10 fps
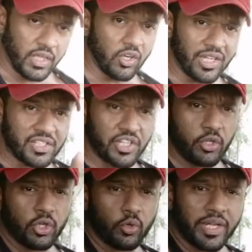Now let's say
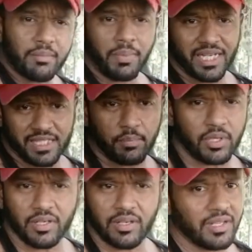you're doing a bicep
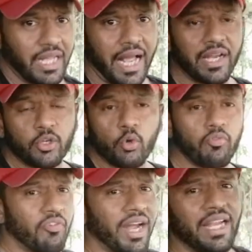curl and you
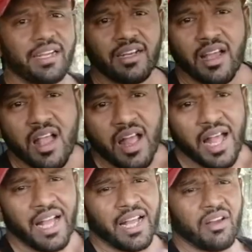find
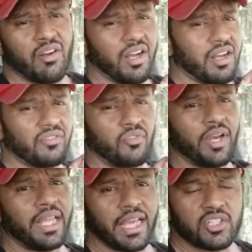3
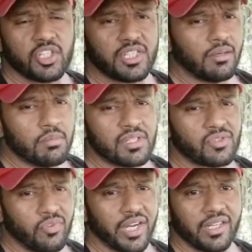kg
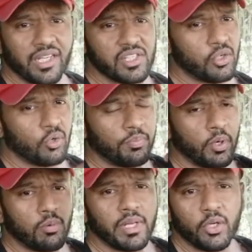dumbbells very easy. You could
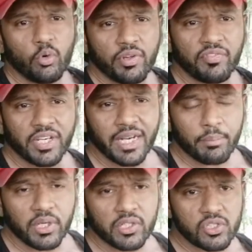probably do 50
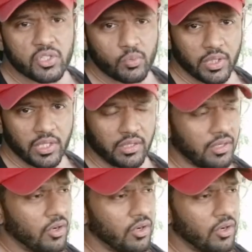repetitions with it.